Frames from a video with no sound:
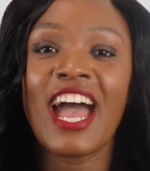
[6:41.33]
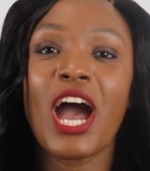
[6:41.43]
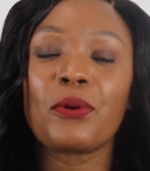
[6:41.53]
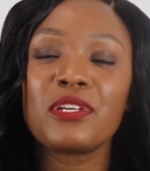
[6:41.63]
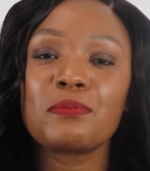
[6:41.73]

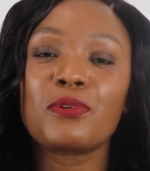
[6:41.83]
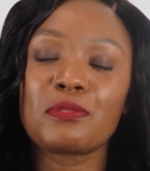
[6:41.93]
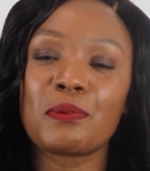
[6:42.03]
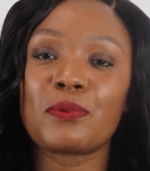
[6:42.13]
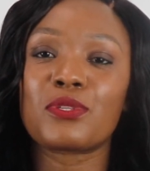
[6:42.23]
I wish most
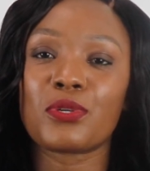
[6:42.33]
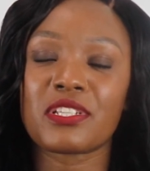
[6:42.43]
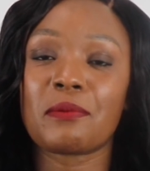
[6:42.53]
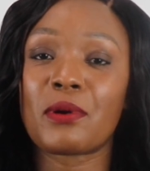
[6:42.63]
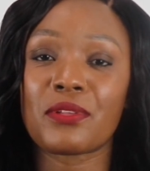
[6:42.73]
people talked
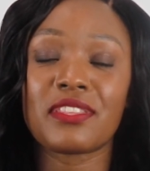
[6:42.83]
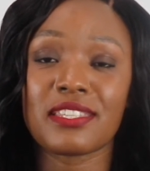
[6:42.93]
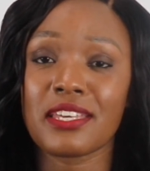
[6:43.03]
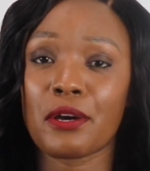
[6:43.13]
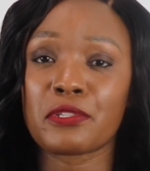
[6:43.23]
about
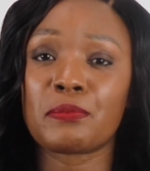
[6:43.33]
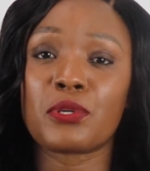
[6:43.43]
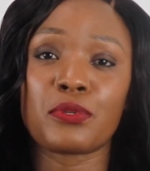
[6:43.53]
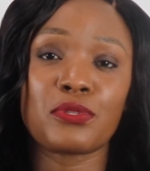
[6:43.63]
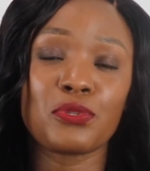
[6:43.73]
this house,
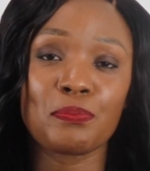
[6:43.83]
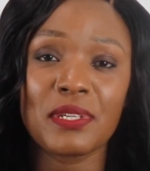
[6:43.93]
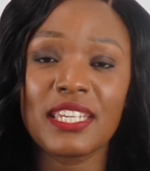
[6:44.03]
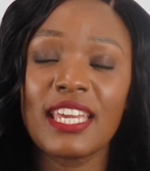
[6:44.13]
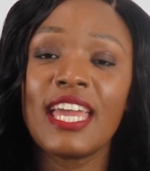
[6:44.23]
because to
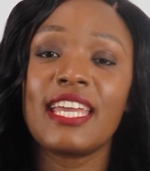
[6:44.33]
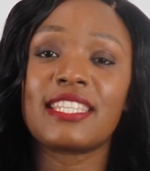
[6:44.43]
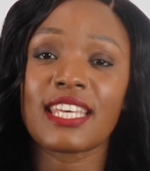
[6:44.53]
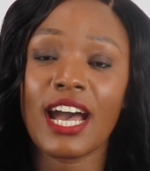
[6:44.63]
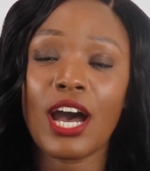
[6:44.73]
me
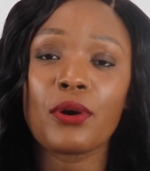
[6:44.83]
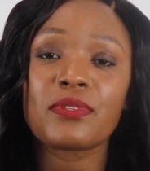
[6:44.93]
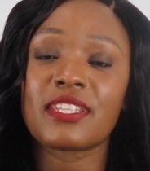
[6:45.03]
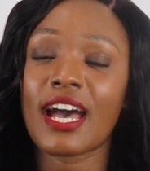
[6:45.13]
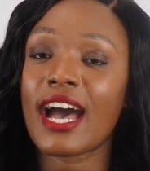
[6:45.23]
it's a
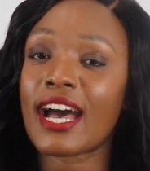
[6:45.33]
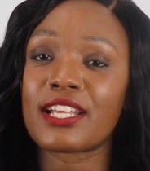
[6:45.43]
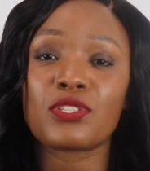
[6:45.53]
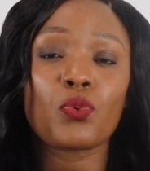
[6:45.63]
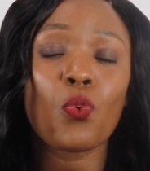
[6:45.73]
house that
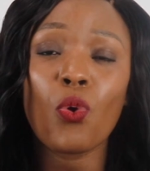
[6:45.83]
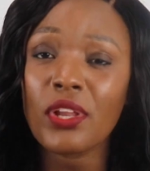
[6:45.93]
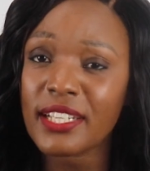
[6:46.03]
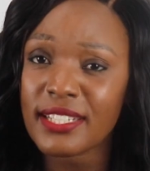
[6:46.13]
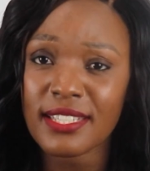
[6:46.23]
has
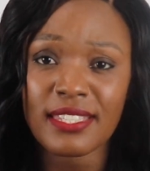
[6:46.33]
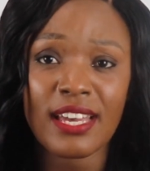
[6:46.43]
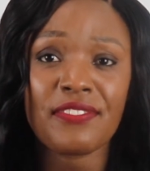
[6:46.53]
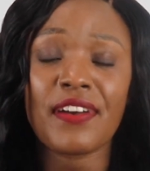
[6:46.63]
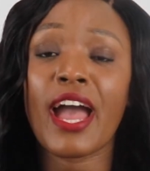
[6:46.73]
quality
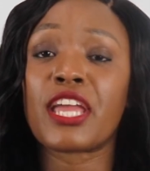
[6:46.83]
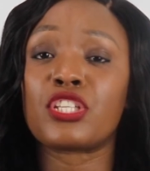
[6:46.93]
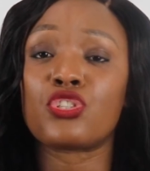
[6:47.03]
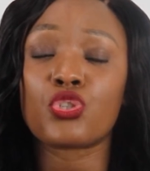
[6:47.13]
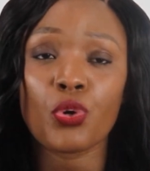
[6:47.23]
stuff. I
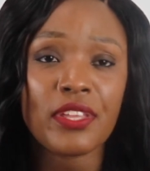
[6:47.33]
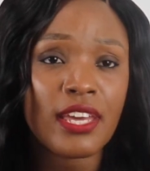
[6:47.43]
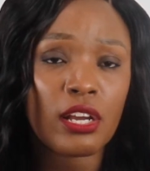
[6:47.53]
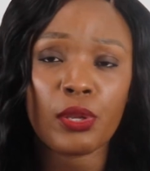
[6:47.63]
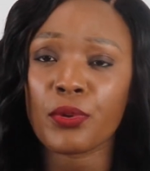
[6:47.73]
enjoy
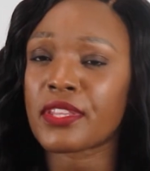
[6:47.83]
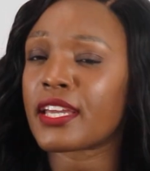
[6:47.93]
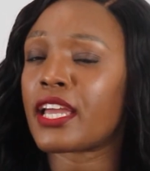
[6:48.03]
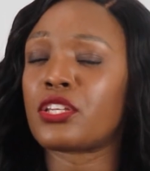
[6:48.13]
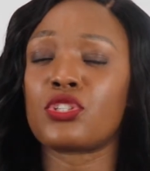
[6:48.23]
their clothing,
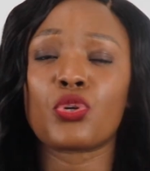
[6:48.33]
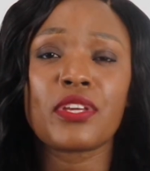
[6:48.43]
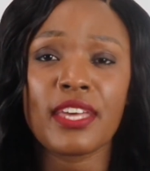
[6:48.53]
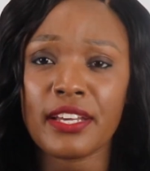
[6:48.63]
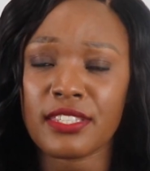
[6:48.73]
I enjoy
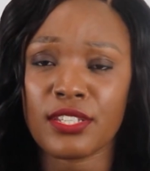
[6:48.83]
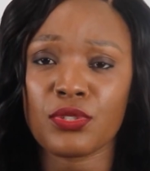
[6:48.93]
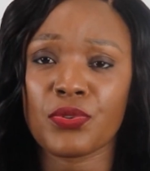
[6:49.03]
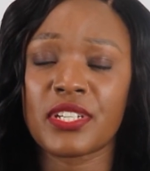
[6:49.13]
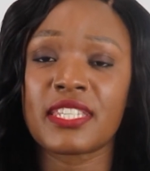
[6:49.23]
their
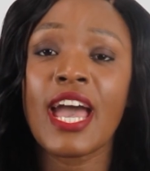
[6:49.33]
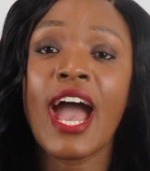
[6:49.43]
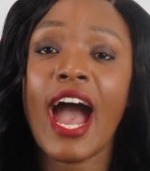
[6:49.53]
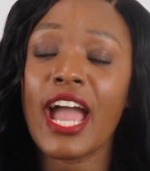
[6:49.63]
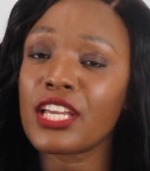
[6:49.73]
accessories,
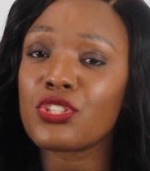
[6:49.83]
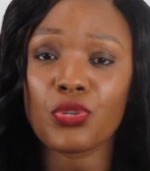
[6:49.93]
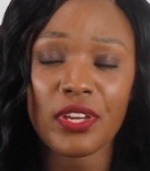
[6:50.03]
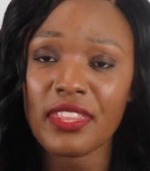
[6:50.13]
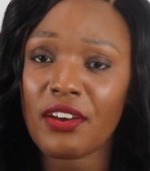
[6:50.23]
I
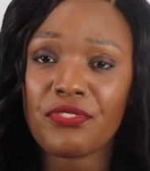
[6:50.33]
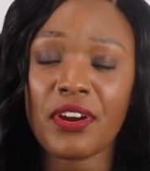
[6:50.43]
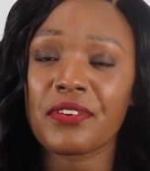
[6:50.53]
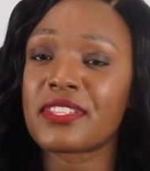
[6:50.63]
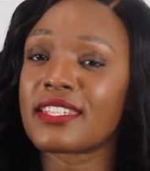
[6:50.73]
enjoy their
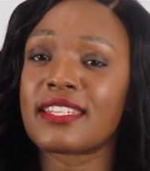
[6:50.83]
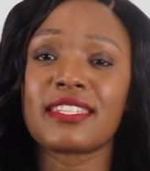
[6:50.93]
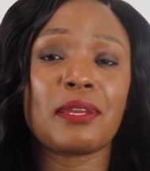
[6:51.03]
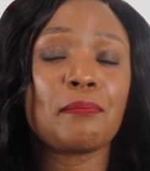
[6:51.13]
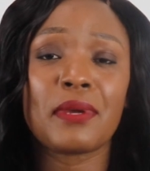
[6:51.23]
fragrances,
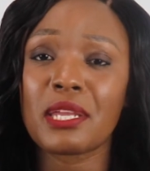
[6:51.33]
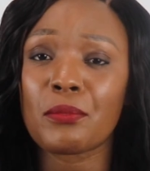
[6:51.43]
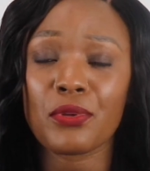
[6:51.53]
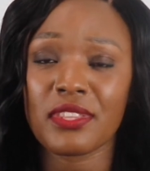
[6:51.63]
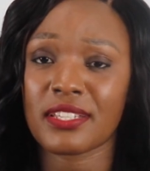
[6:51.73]
and many
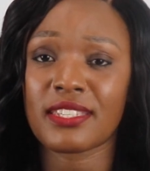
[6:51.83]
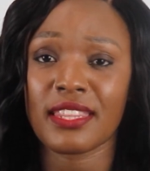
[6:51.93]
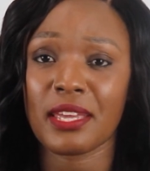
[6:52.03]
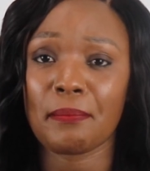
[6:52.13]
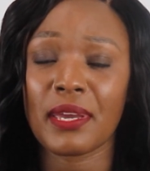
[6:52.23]
more things that
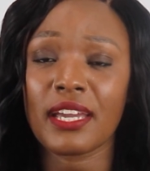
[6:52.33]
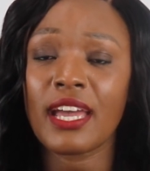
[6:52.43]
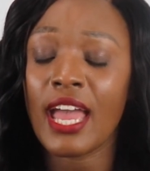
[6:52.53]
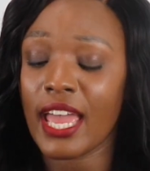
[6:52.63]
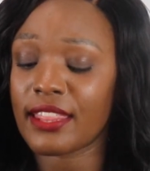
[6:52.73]
they make.
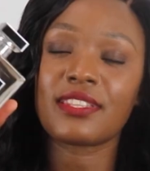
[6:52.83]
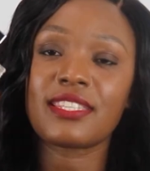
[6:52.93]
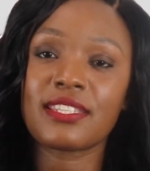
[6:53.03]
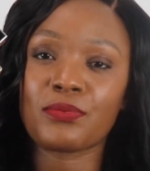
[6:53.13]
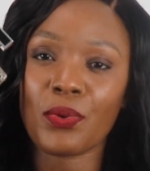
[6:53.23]
And this
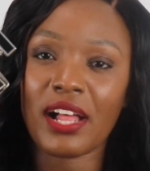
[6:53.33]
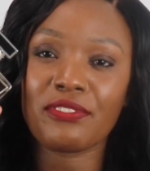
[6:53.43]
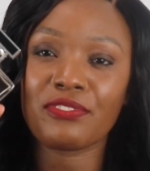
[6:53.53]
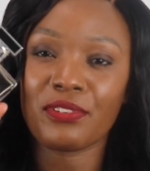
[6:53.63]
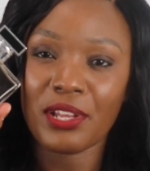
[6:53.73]
is
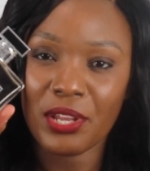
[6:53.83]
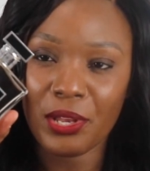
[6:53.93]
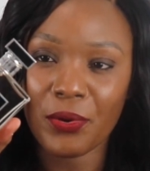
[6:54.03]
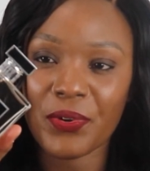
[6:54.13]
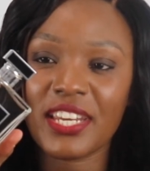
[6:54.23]
Ralph
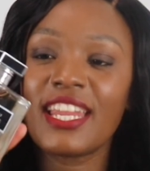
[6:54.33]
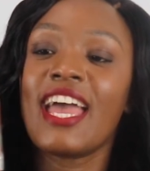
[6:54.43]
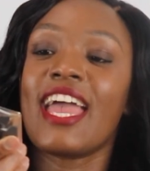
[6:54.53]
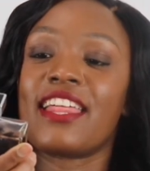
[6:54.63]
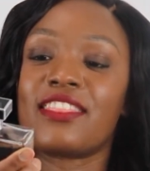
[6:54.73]
Lauren,
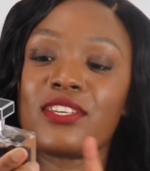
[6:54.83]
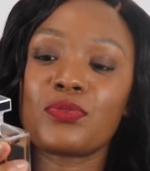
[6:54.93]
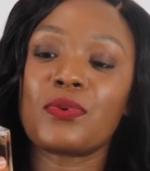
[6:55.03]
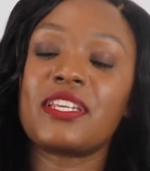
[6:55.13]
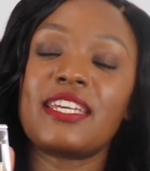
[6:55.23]
and this
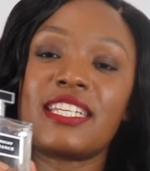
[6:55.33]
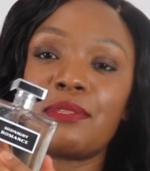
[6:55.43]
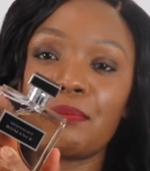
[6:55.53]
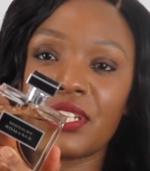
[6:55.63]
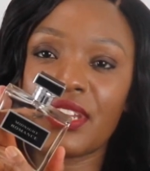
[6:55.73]
one is
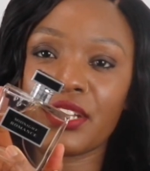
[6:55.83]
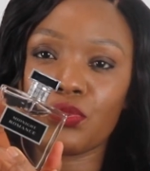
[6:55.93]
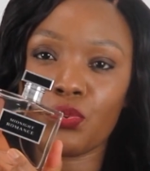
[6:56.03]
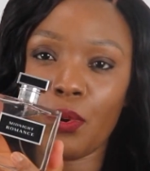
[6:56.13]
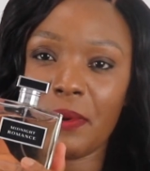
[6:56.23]

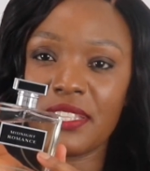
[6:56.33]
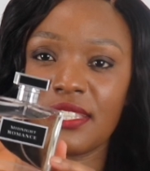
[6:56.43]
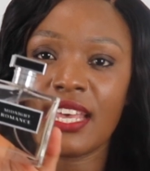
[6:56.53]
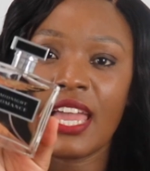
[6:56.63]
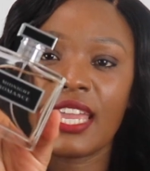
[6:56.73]
Midnight Romance.